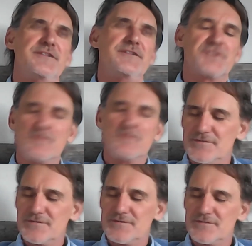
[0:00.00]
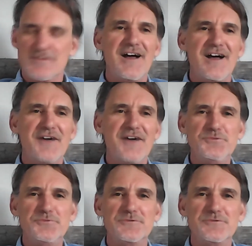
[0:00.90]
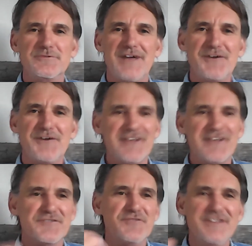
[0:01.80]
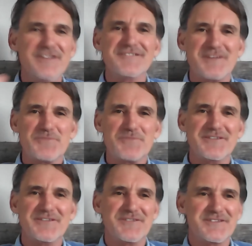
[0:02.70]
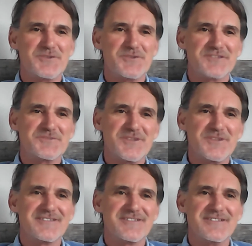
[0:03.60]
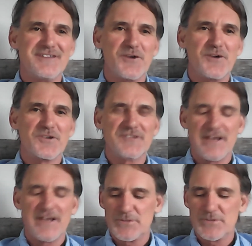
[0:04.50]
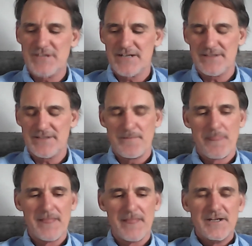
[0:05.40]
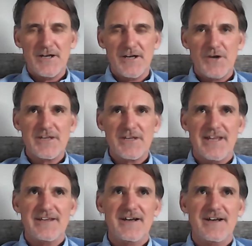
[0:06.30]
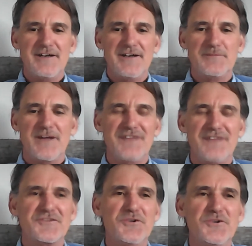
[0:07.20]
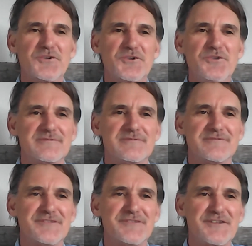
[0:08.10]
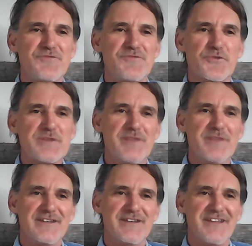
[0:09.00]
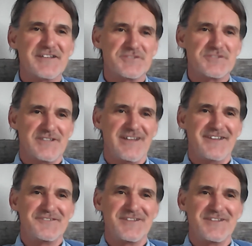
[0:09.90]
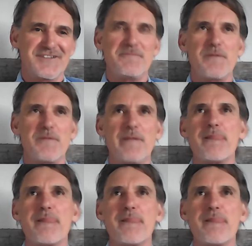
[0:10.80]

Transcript: In terms of how do I convince, I believe the question was, a horse that I can protect it. Okay, I have to go into a little 3-minute lecture to answer that, but